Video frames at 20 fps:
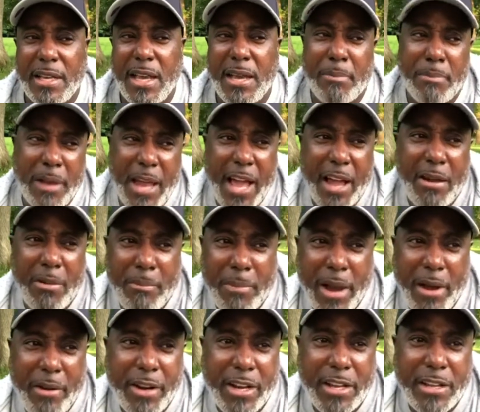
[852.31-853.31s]
And black
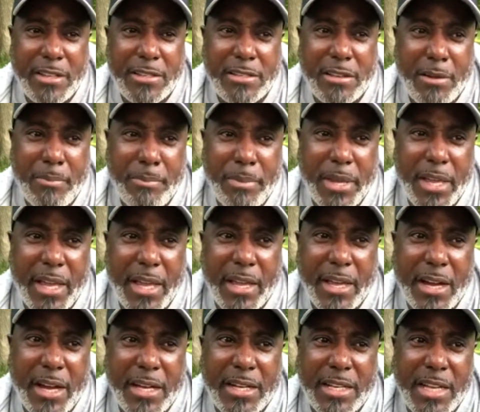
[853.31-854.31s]
Americans are being
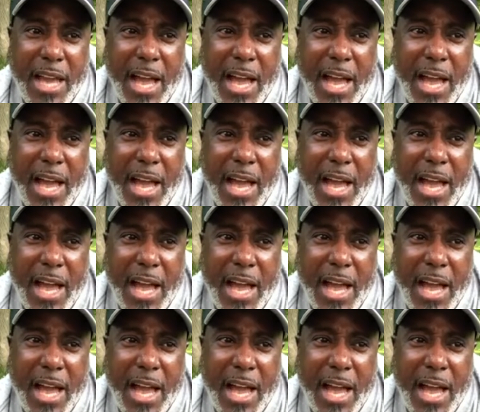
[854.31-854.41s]
gunned